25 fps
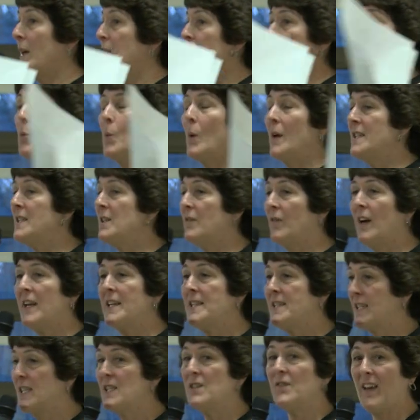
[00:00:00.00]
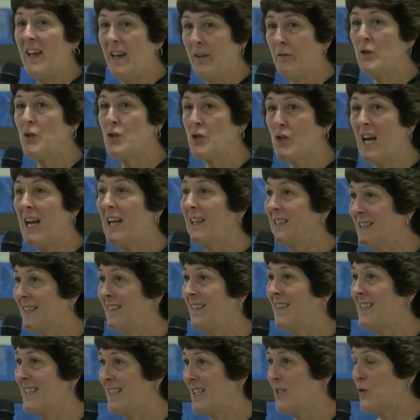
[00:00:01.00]
one-to-one -one devices for every child
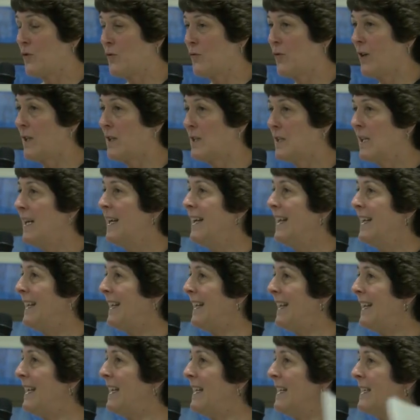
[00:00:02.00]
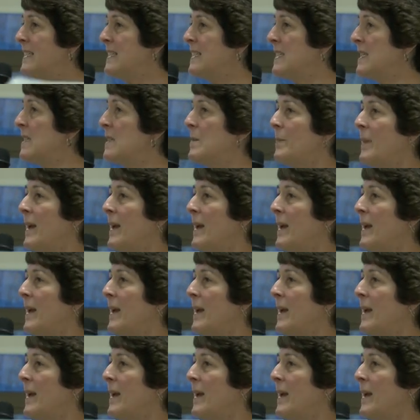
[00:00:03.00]
in the district and to